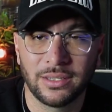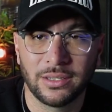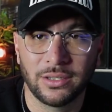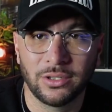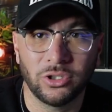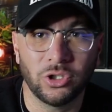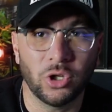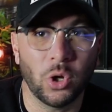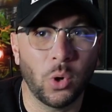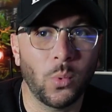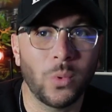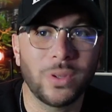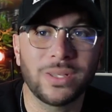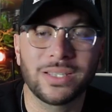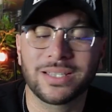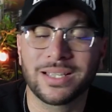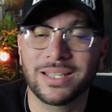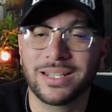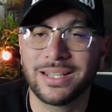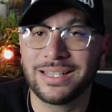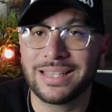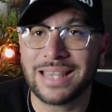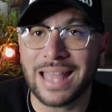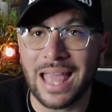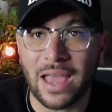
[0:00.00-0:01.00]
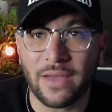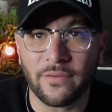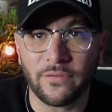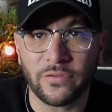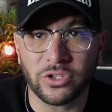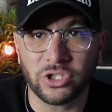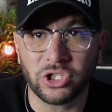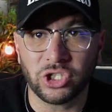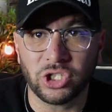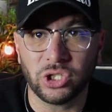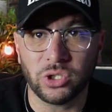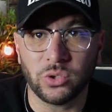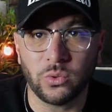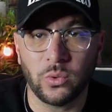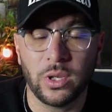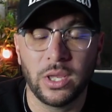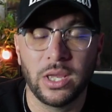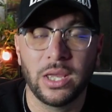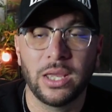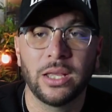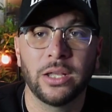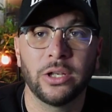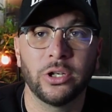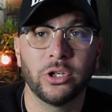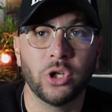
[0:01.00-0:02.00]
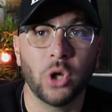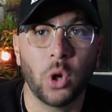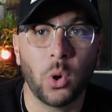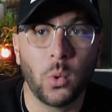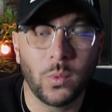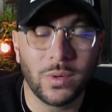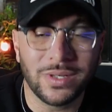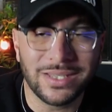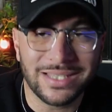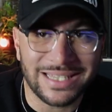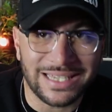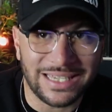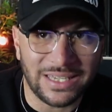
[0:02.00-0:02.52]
No one's going to laugh at you. No one's